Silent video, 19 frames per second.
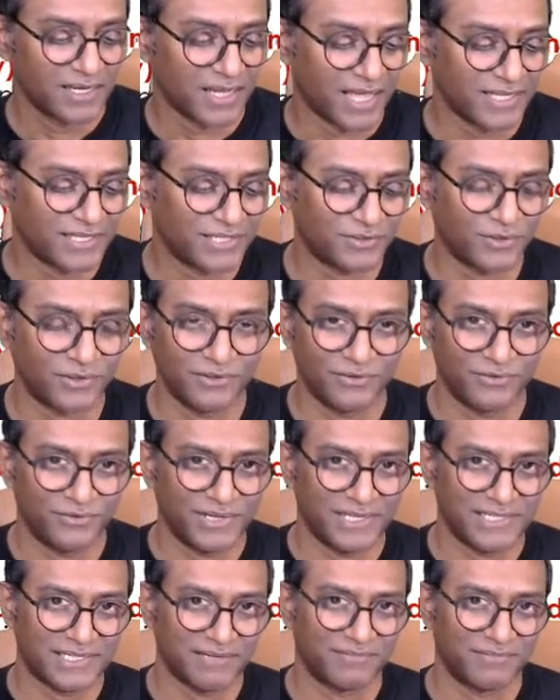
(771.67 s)
I'm just gonna
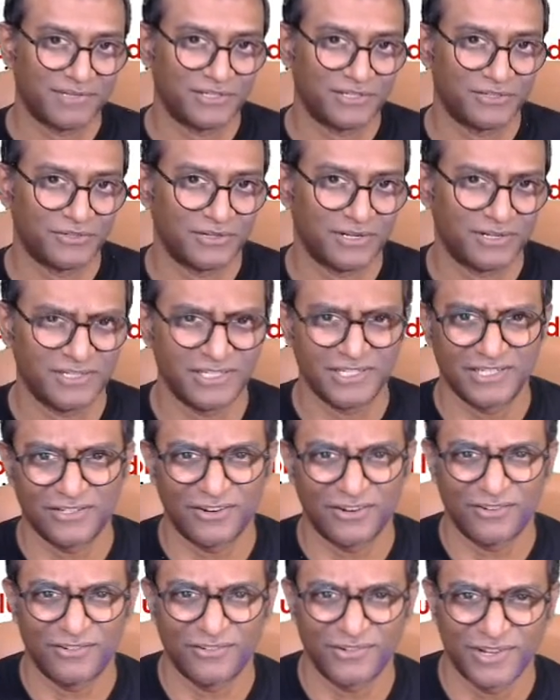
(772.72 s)
read something to you. Now this is
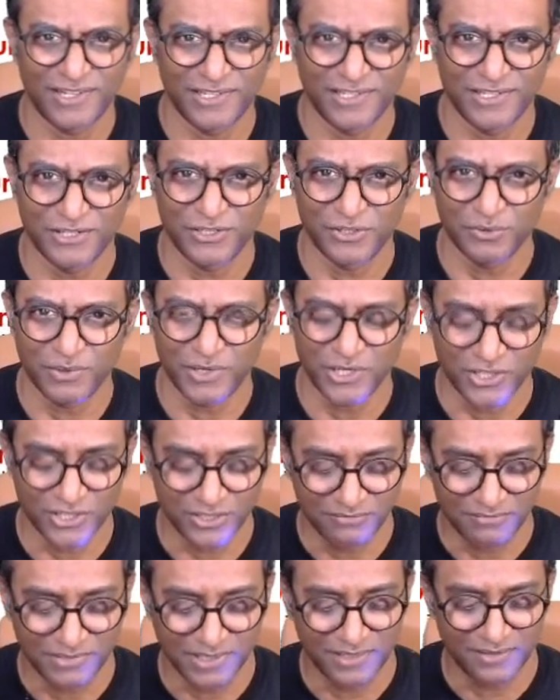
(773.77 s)
not a real
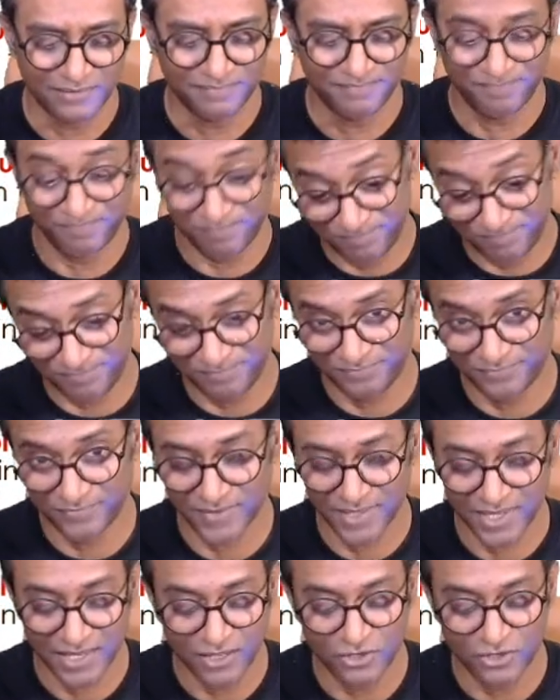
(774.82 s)
situation, but
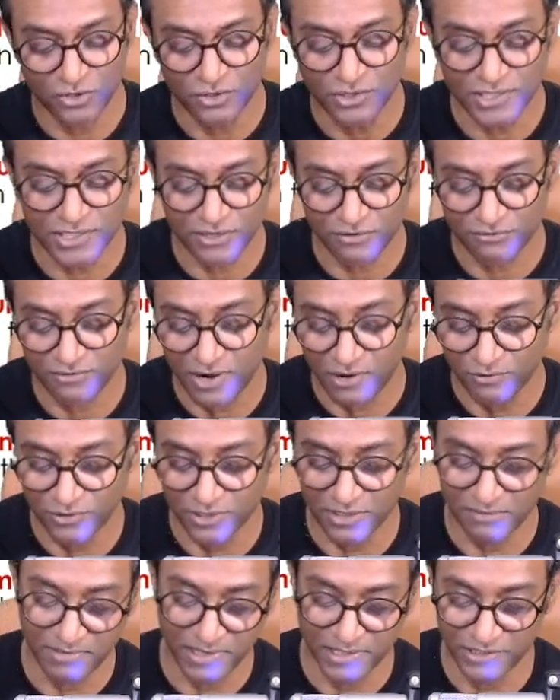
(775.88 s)
you're
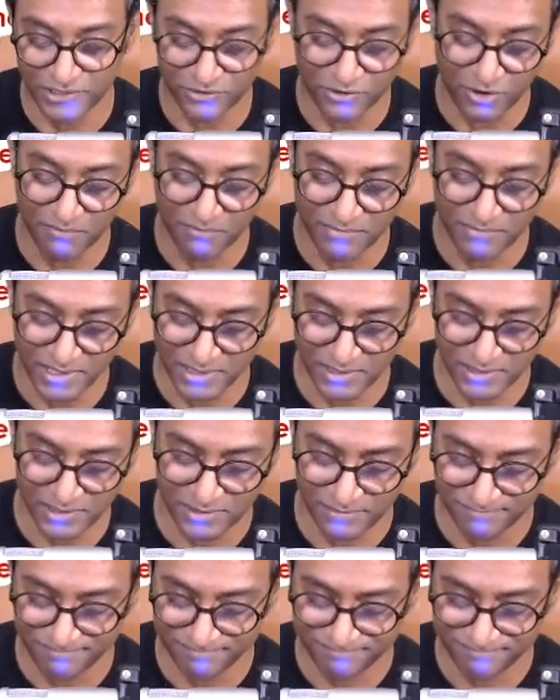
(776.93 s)
surrounded by zombies.